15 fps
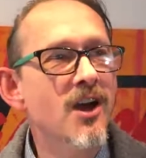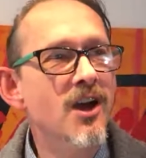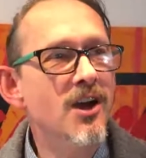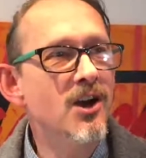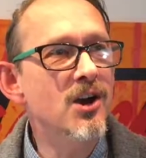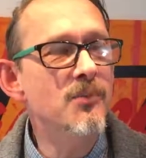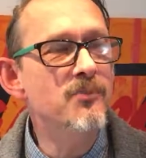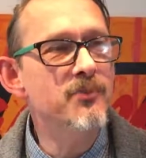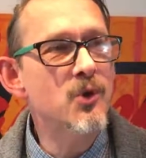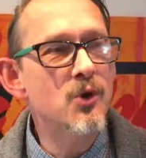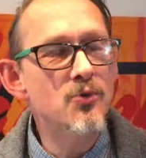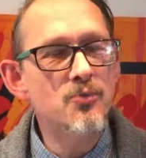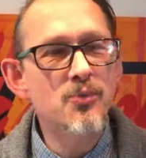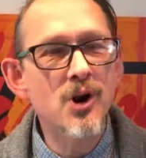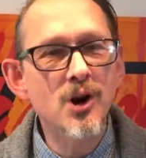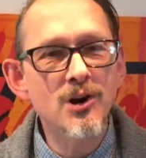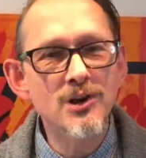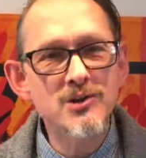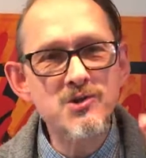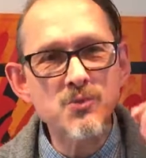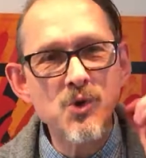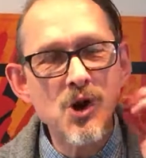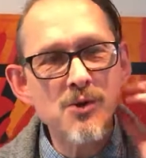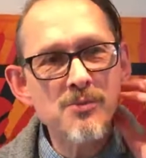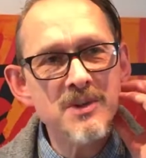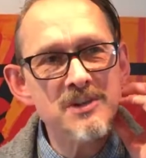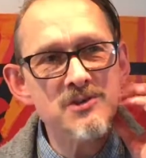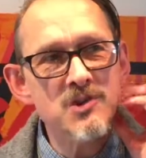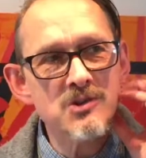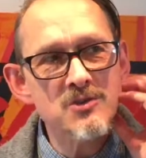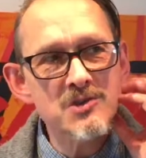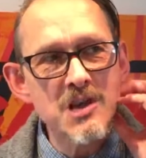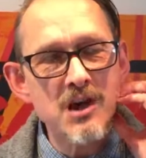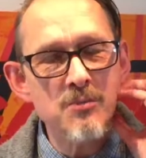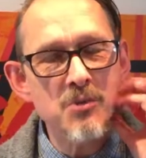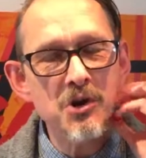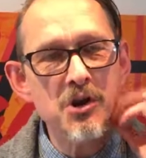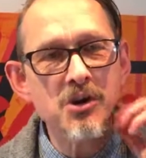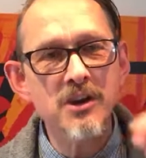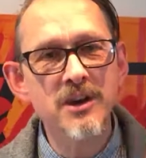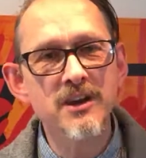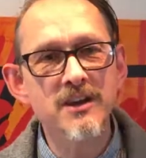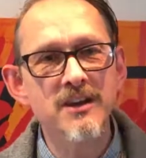who partly inspired me to set up my night